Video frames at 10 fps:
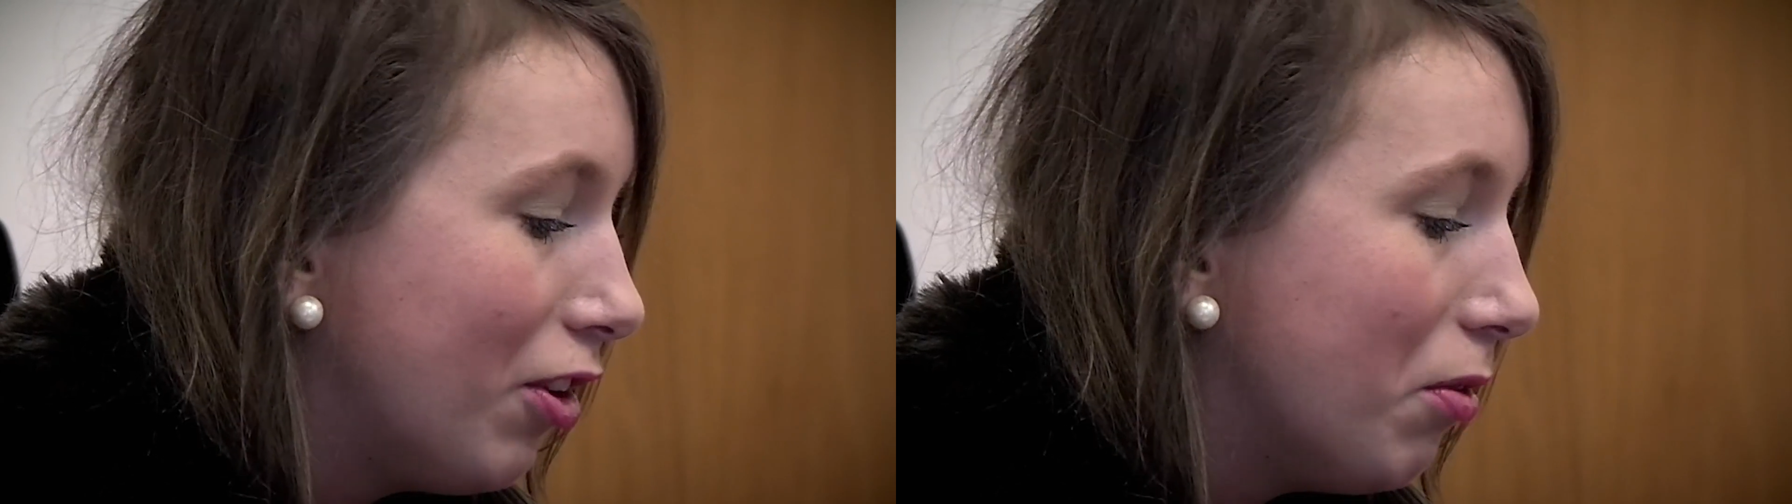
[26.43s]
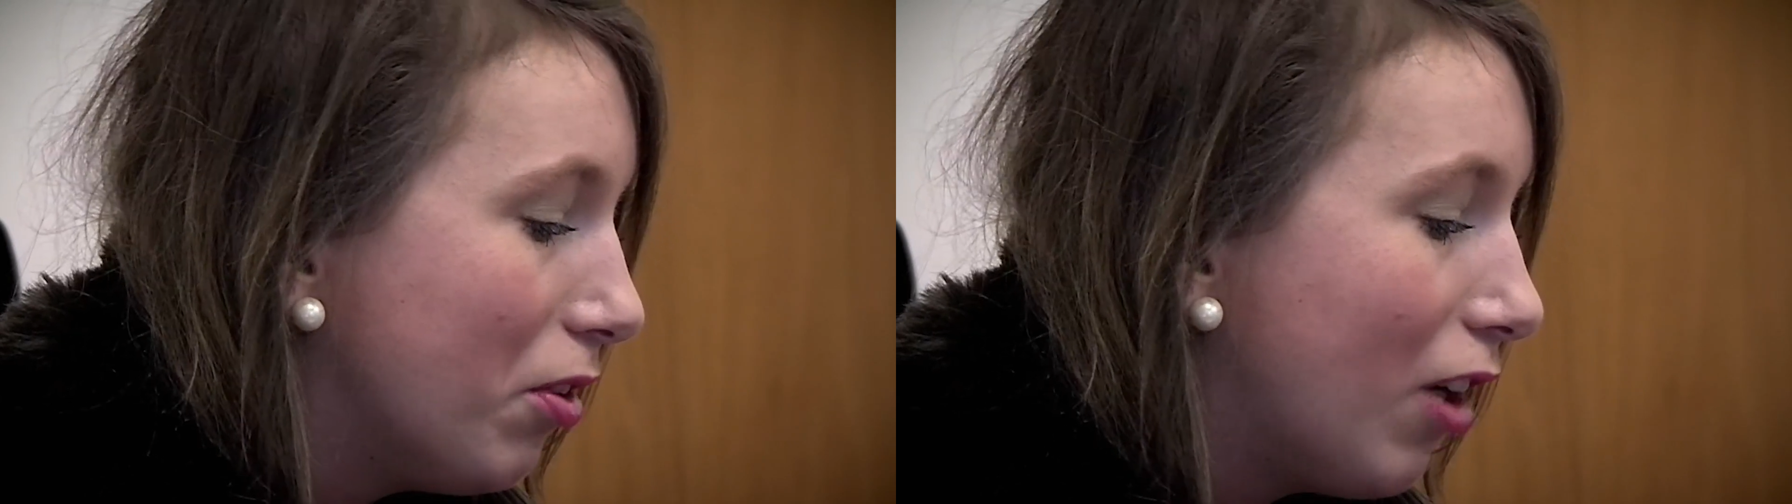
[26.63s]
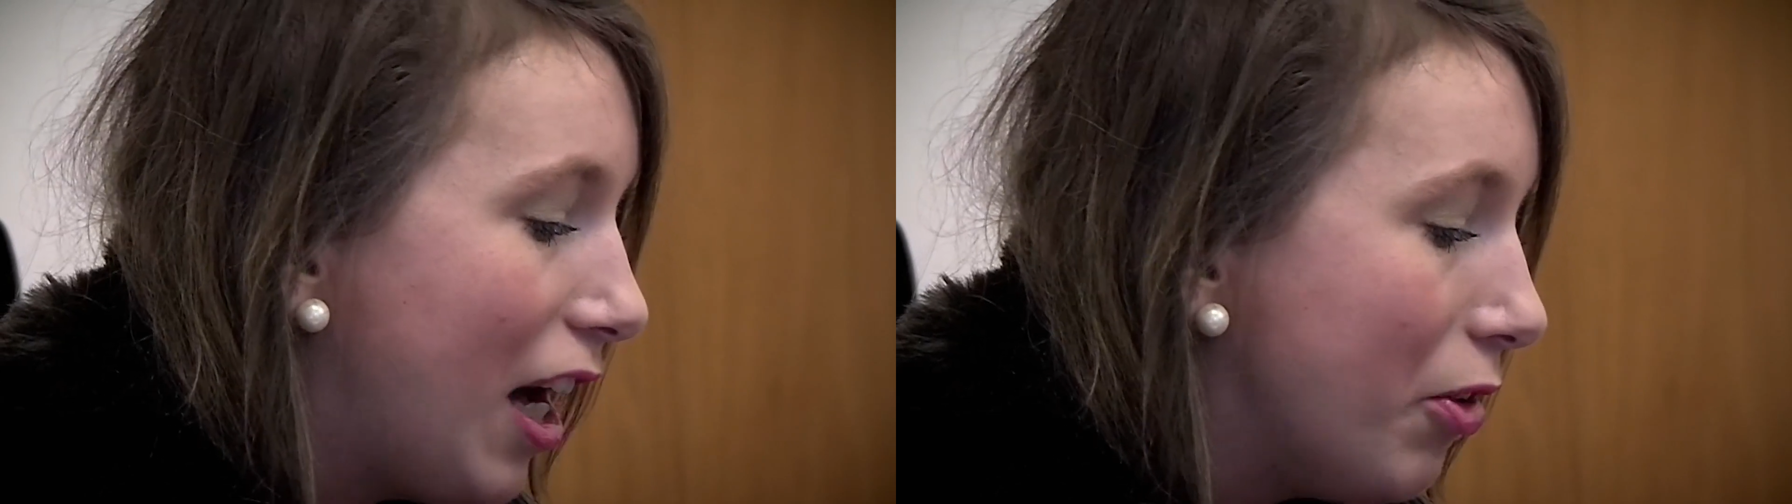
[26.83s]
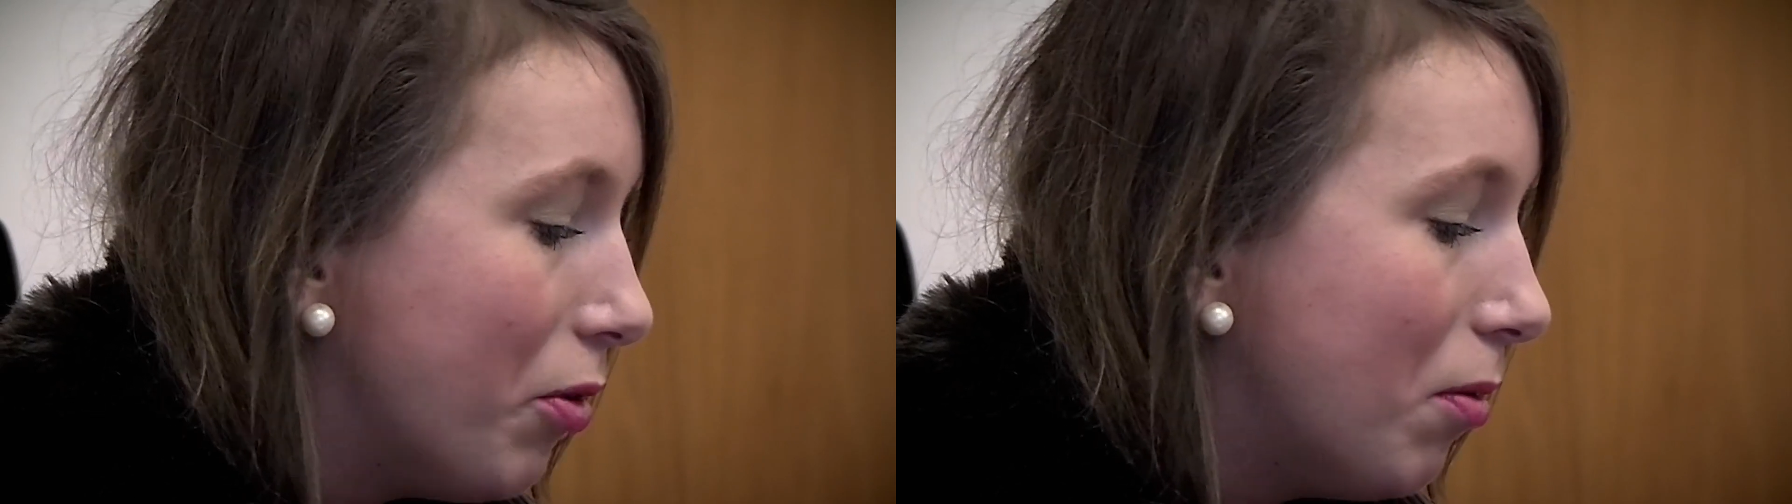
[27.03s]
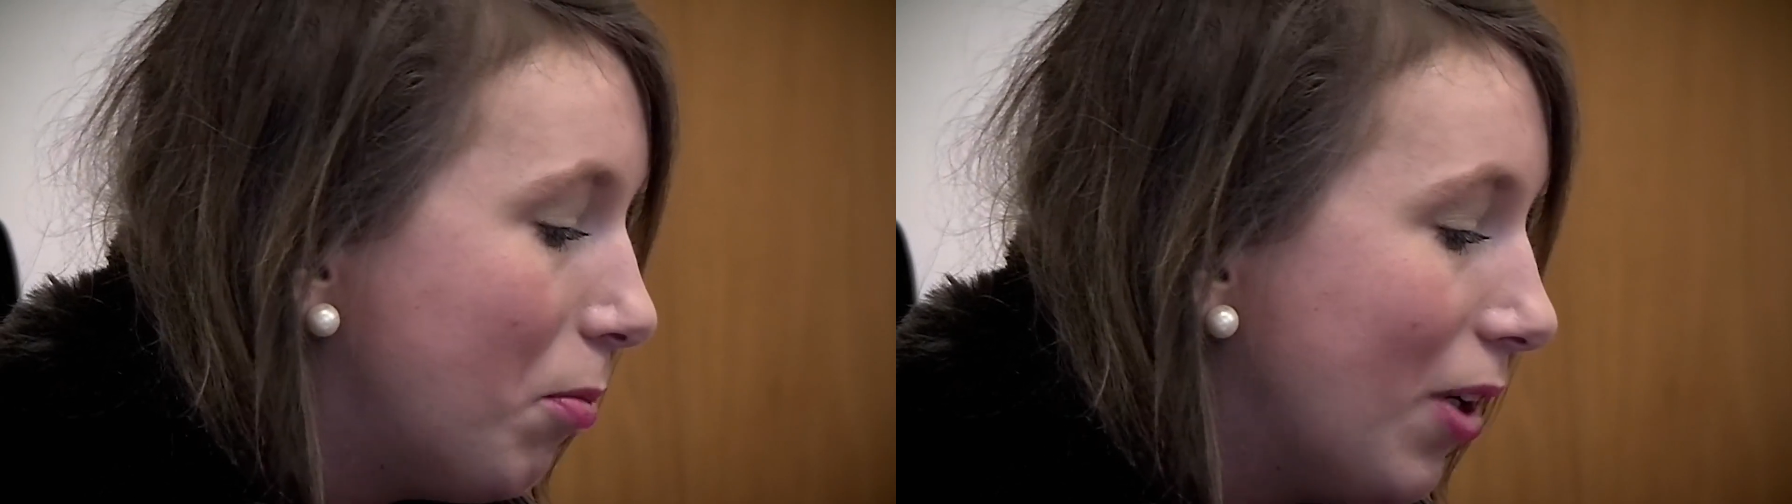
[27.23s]

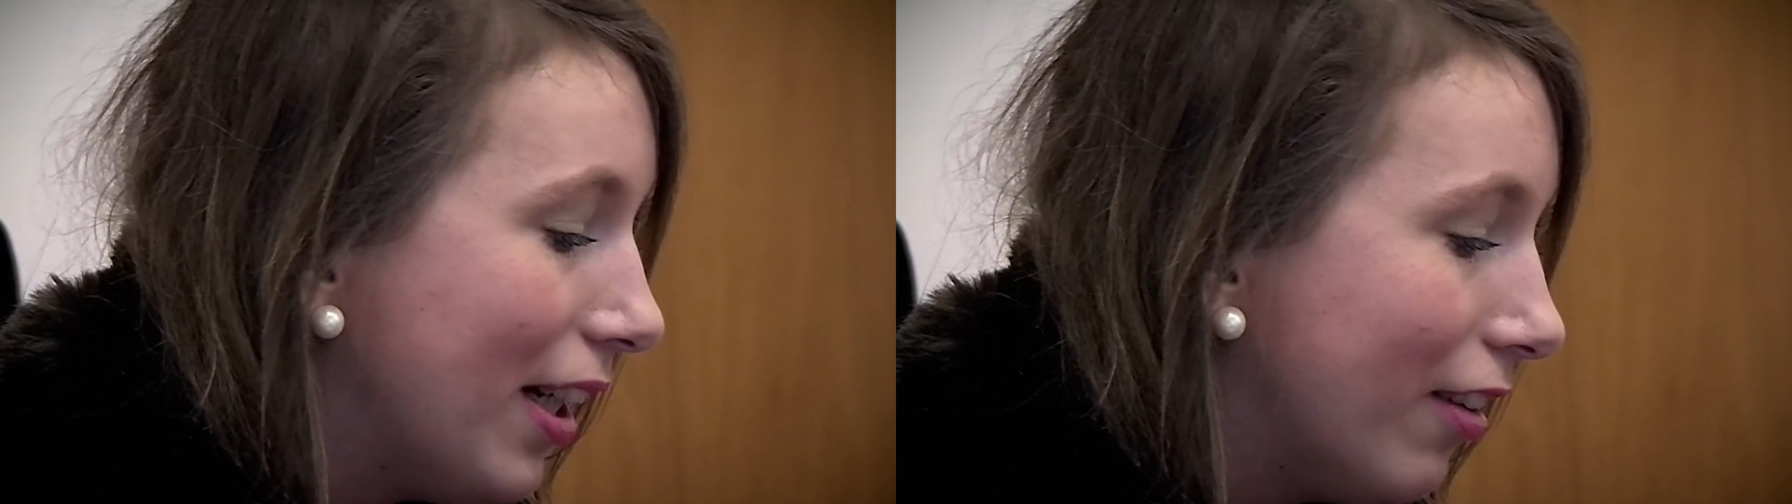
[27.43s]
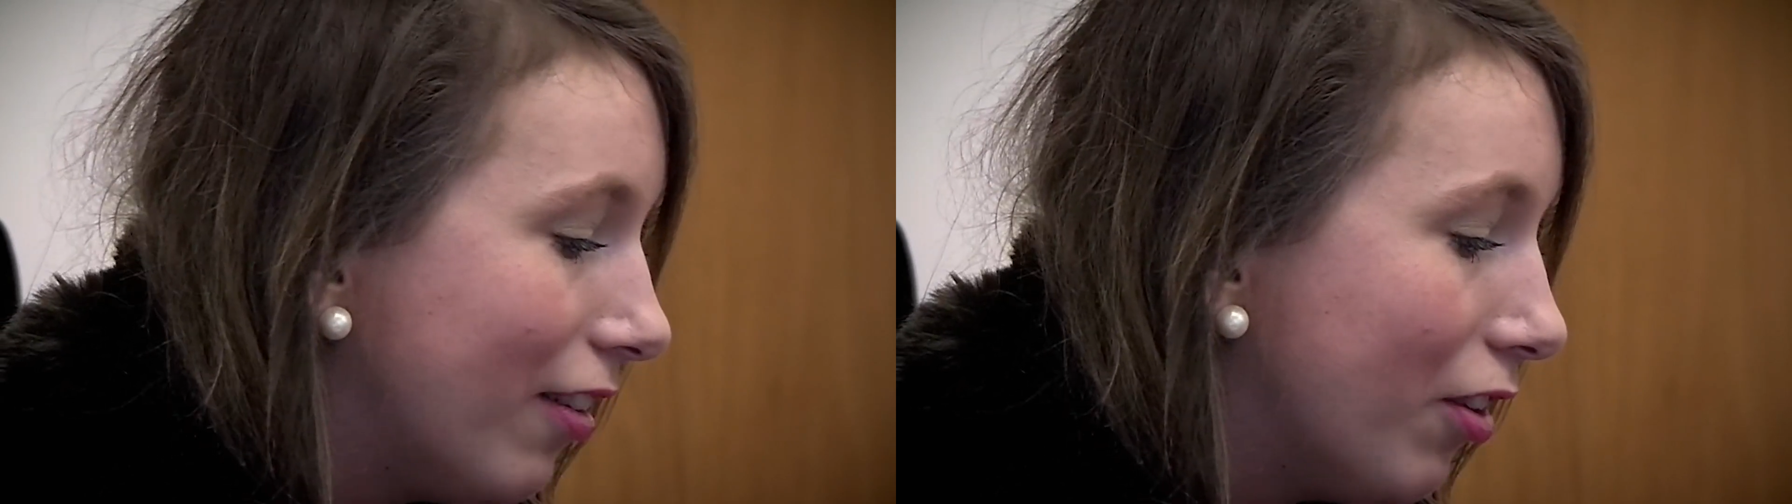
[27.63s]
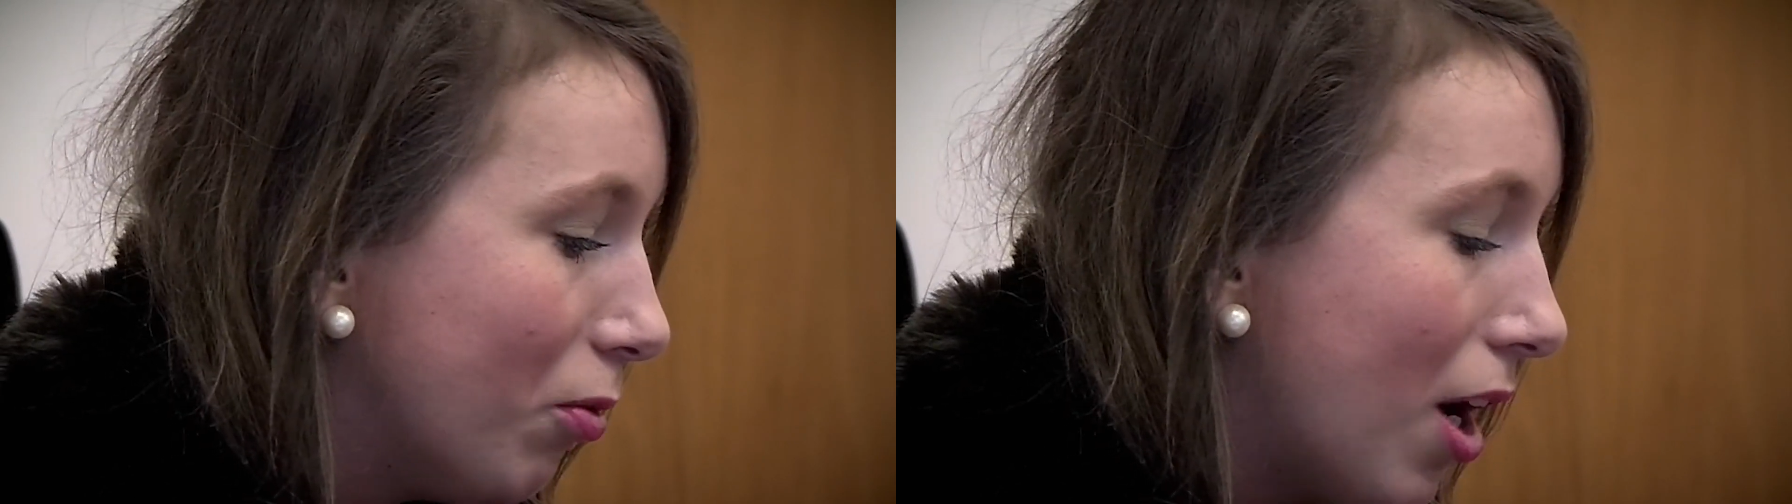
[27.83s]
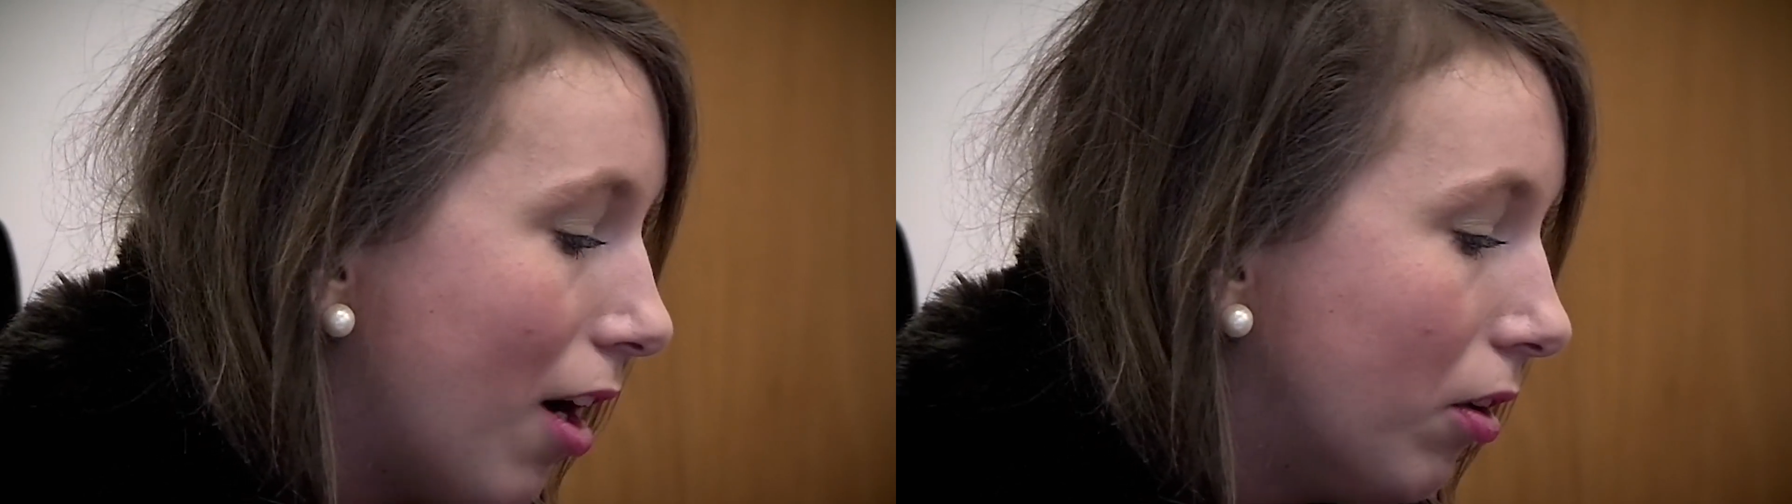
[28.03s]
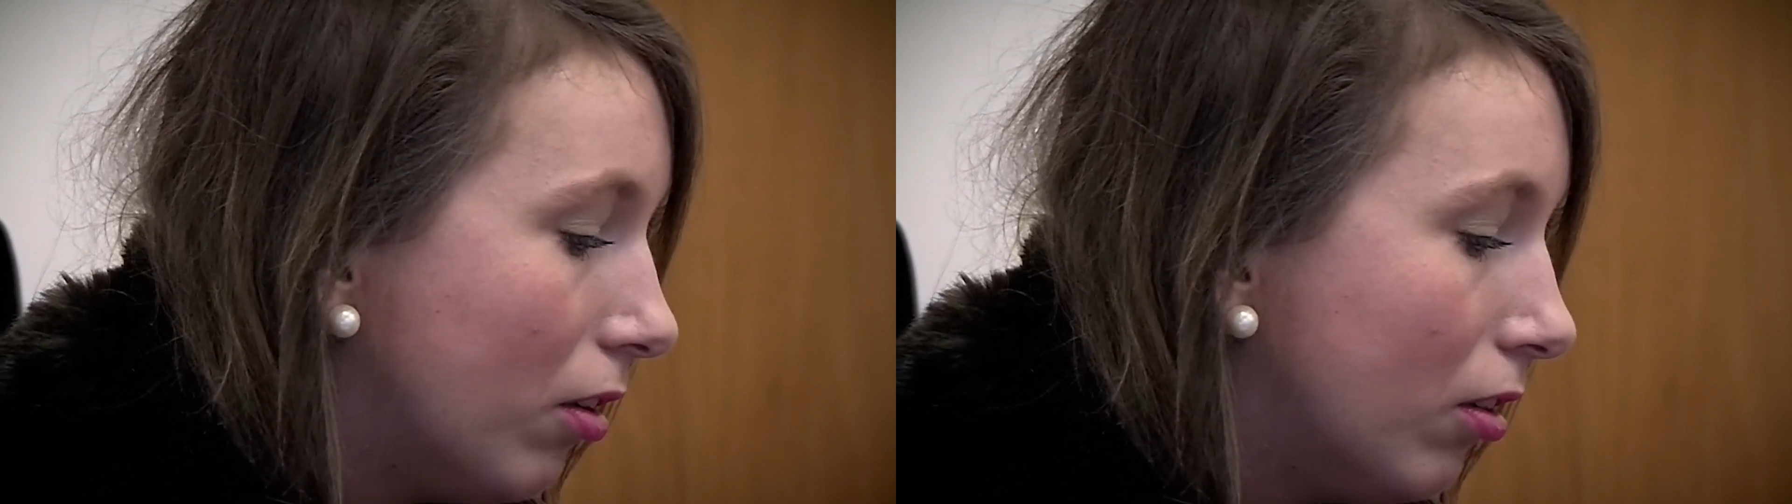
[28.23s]
suicidal at points as well.